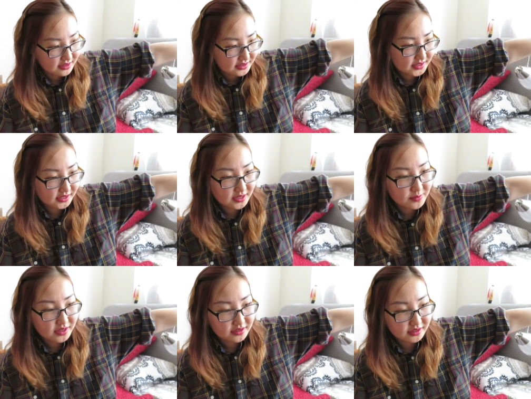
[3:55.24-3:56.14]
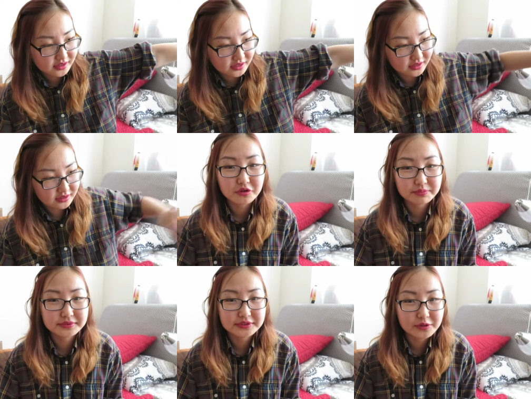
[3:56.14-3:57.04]
sticky weather.
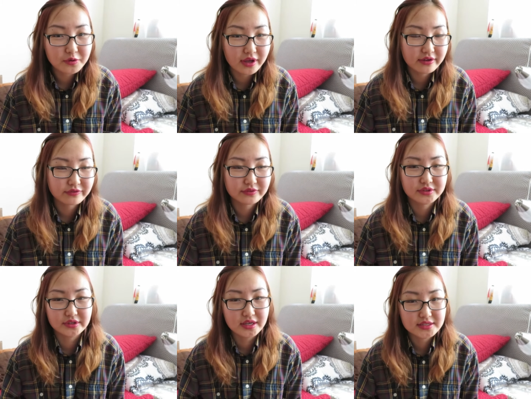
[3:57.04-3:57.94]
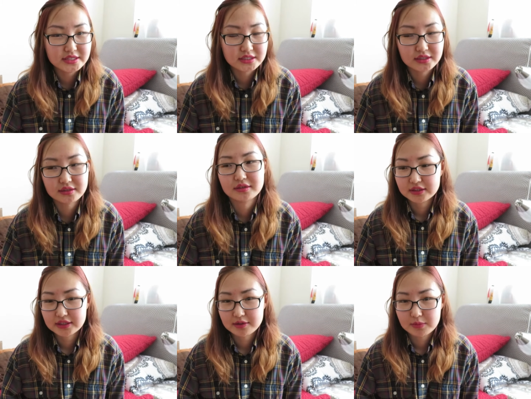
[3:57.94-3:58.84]
Hopefully you have good AC,
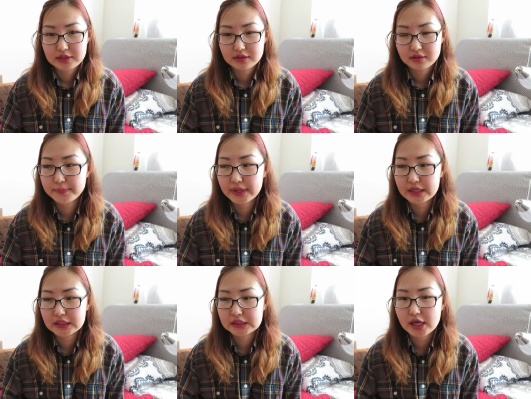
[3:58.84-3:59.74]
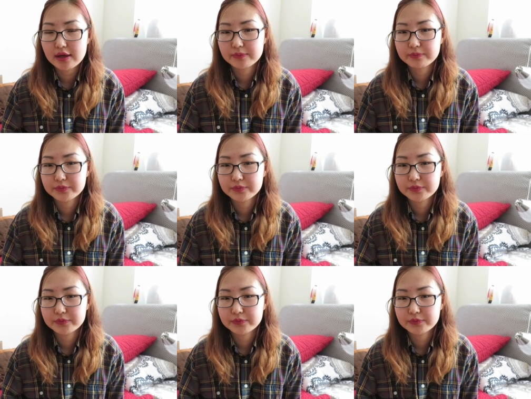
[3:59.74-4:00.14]
unlike me, but yeah.